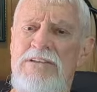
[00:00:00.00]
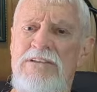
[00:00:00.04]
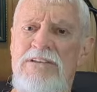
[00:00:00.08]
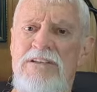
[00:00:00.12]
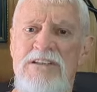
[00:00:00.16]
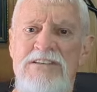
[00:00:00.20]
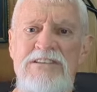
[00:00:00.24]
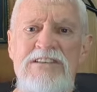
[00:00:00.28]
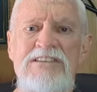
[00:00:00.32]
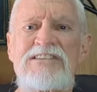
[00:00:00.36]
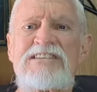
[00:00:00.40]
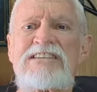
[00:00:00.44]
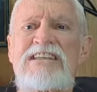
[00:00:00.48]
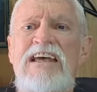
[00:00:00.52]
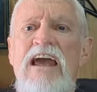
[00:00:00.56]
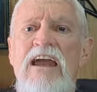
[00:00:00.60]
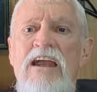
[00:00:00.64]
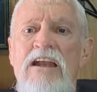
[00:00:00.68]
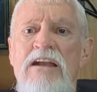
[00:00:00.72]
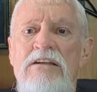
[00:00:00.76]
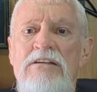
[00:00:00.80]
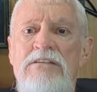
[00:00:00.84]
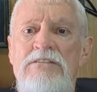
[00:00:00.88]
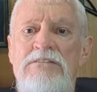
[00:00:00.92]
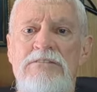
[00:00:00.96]
That's
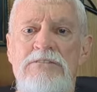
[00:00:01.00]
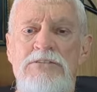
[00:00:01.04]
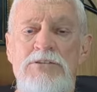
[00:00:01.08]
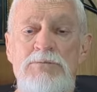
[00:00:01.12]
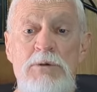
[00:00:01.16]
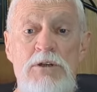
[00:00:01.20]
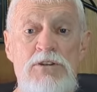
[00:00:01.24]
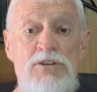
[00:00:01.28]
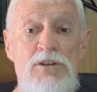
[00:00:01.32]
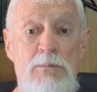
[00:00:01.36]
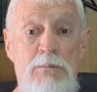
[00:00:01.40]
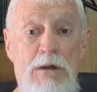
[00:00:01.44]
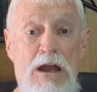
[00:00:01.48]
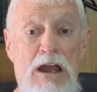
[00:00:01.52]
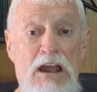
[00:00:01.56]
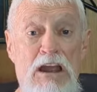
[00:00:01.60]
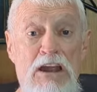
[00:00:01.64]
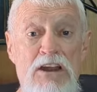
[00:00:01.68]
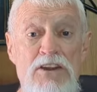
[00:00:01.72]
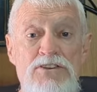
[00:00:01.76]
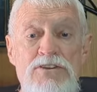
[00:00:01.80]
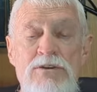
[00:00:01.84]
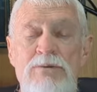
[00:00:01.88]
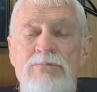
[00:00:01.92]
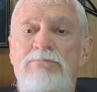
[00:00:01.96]
insane, especially my
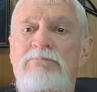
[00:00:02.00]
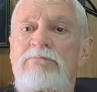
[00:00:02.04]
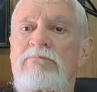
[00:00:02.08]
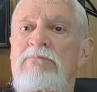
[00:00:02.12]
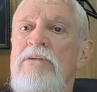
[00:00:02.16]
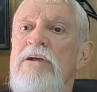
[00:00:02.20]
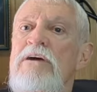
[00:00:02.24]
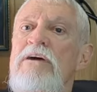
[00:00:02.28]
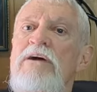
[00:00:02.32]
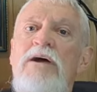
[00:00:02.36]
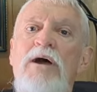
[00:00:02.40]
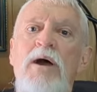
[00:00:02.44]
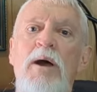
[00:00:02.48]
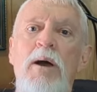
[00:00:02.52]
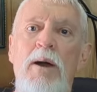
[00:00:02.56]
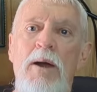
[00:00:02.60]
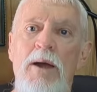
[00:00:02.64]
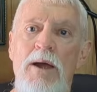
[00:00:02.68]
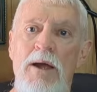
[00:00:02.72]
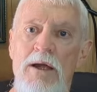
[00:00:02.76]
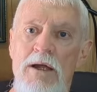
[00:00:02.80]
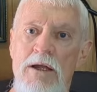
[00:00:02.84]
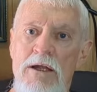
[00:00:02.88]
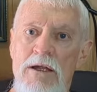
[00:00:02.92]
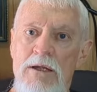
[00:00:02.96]
age.
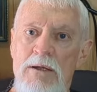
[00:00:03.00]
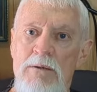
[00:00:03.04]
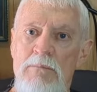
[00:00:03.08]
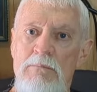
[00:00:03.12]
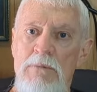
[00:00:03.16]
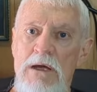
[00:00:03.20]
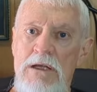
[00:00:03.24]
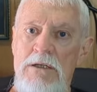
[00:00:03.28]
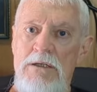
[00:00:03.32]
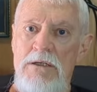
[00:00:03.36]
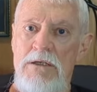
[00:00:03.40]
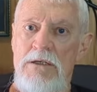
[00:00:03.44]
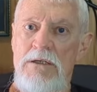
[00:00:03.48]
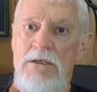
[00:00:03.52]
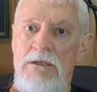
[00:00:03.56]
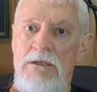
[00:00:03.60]
But